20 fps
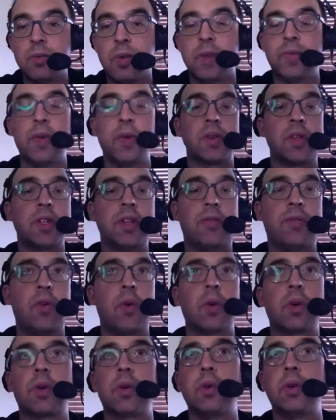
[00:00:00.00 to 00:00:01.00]
Those are the
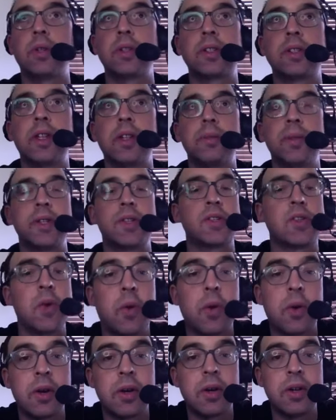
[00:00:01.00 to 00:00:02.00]
4 goals that have been
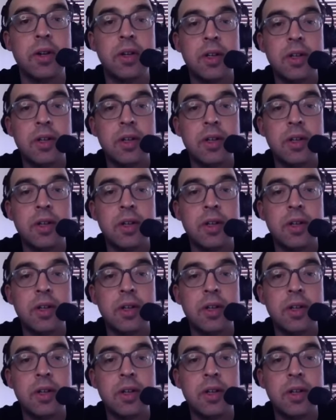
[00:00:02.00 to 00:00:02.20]
scored